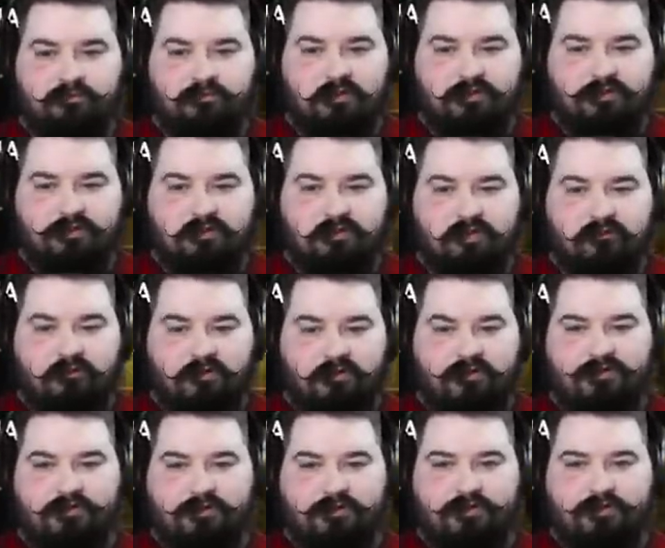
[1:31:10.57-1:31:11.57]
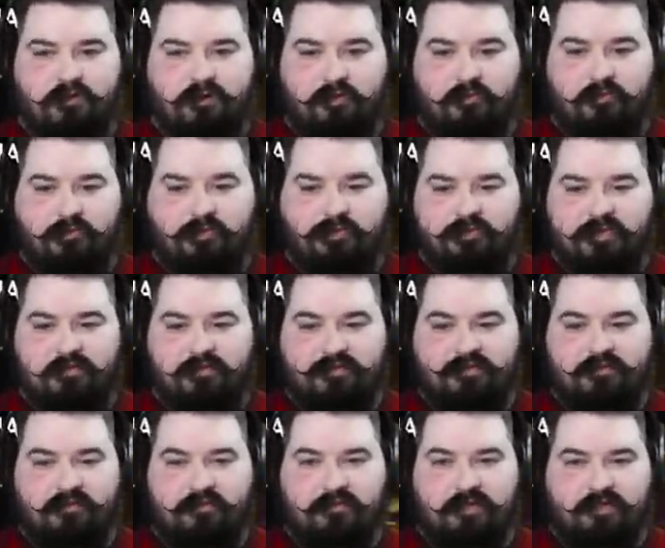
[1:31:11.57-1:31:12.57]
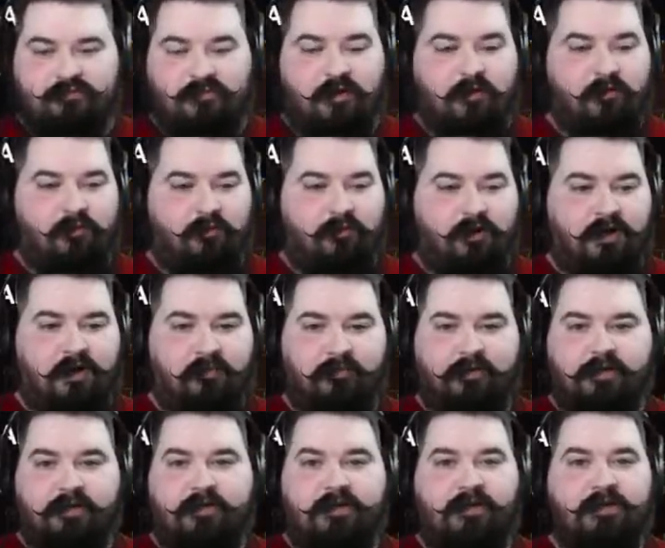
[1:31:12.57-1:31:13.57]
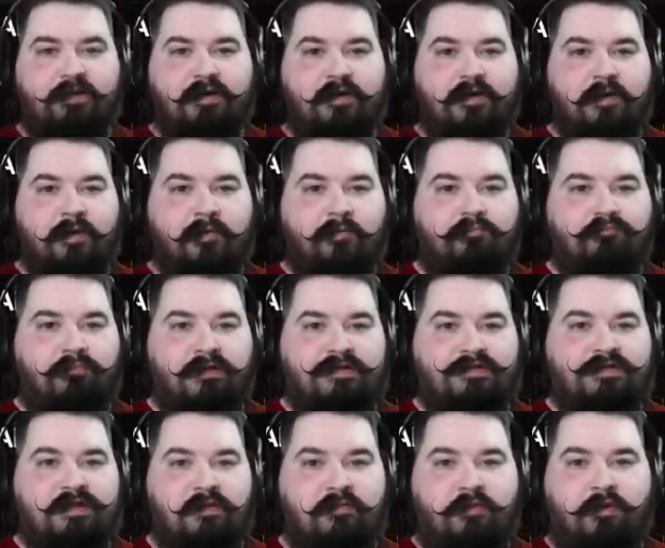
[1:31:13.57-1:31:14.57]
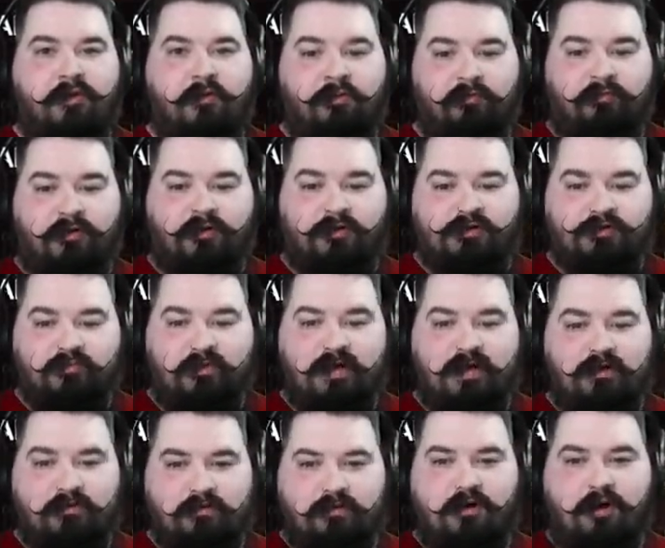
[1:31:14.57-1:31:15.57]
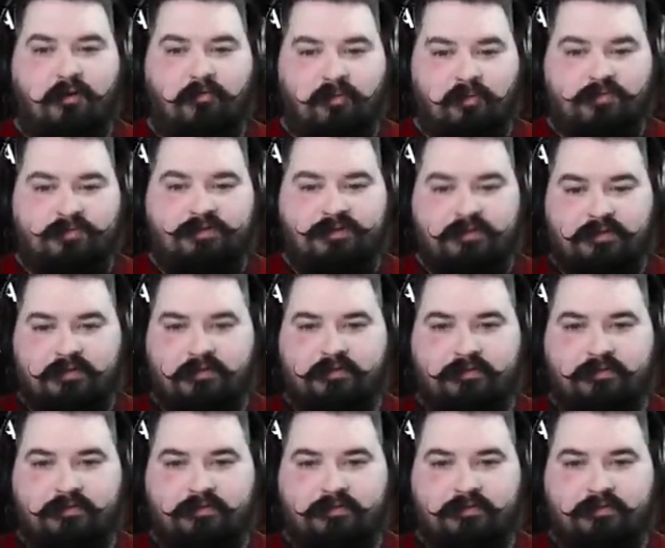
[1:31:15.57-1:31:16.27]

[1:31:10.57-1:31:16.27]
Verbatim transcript: Also, I don't have resources showing up with this character. That's probably why I'm like messing up my whole Mongoose Bite combos.